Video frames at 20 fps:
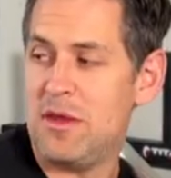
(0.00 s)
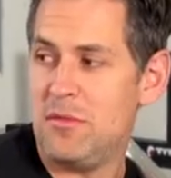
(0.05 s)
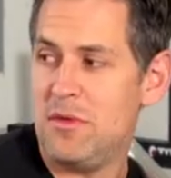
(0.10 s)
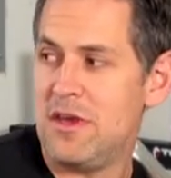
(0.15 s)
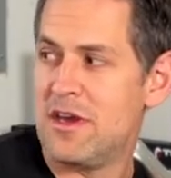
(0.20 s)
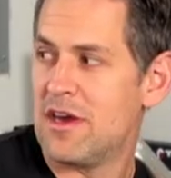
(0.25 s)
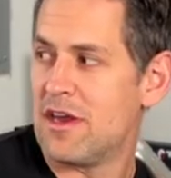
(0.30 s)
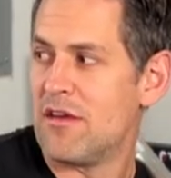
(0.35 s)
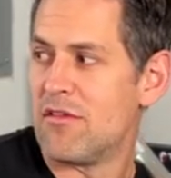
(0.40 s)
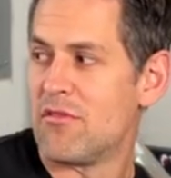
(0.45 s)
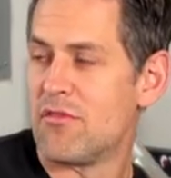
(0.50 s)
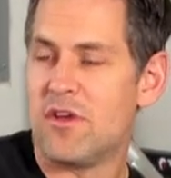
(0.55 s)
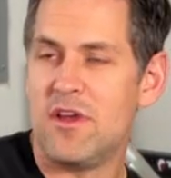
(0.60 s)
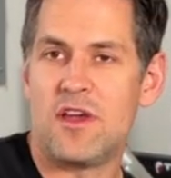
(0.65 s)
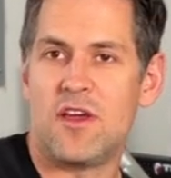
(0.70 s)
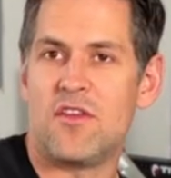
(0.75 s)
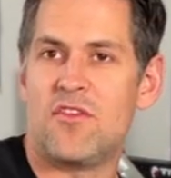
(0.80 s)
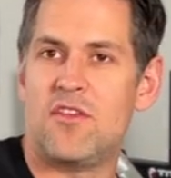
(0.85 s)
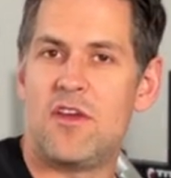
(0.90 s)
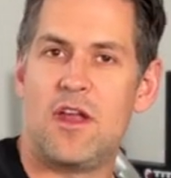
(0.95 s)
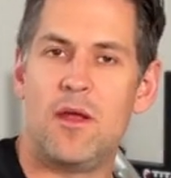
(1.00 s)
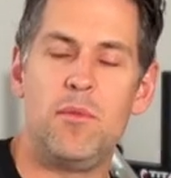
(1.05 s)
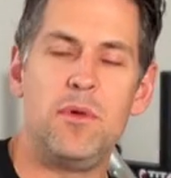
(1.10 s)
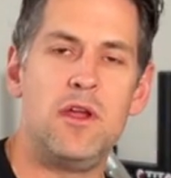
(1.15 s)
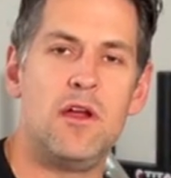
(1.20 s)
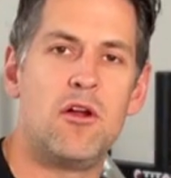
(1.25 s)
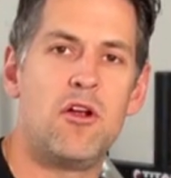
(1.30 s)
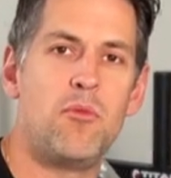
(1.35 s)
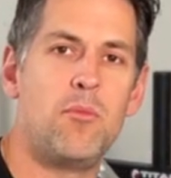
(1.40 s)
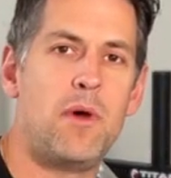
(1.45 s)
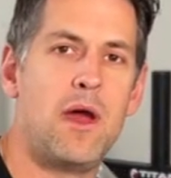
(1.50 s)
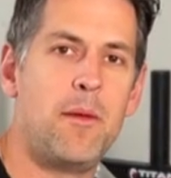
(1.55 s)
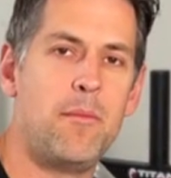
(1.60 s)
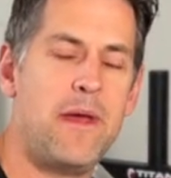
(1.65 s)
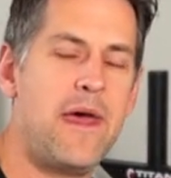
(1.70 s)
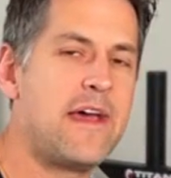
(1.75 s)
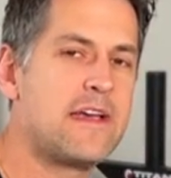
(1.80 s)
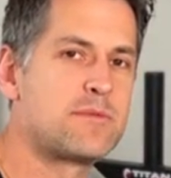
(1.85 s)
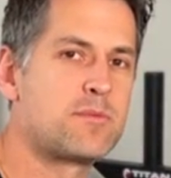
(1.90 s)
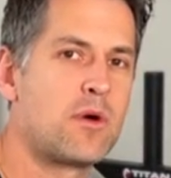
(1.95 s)
me kind of rig a setup here with my
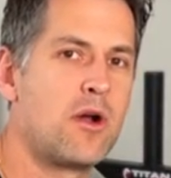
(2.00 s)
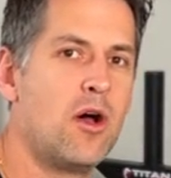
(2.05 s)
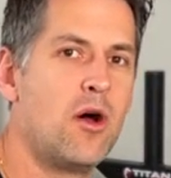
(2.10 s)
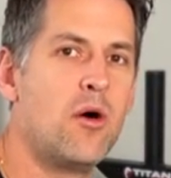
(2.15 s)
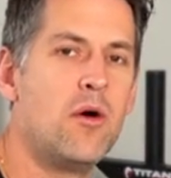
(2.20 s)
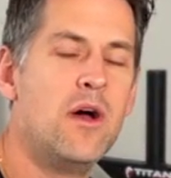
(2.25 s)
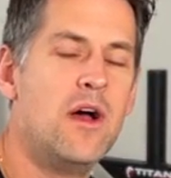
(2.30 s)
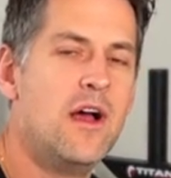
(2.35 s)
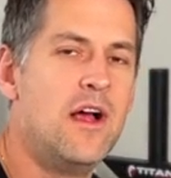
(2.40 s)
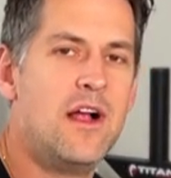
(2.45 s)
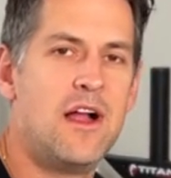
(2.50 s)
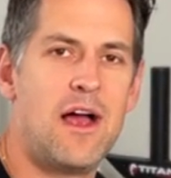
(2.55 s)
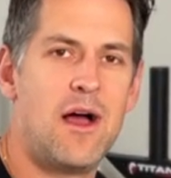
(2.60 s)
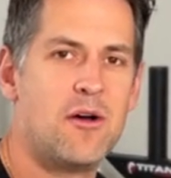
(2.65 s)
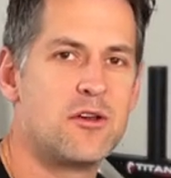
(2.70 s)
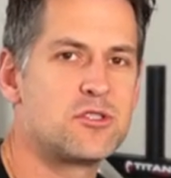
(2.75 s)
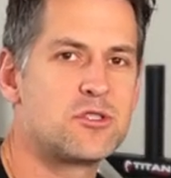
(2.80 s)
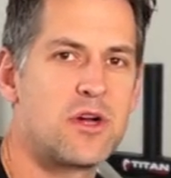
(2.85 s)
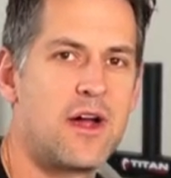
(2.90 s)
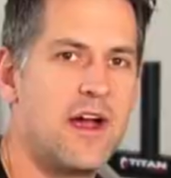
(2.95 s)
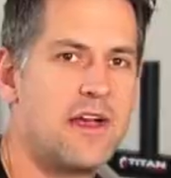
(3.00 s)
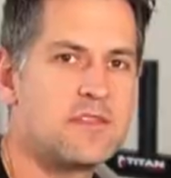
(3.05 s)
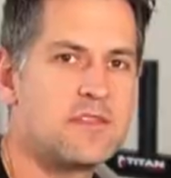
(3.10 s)
Max Pro. I was trying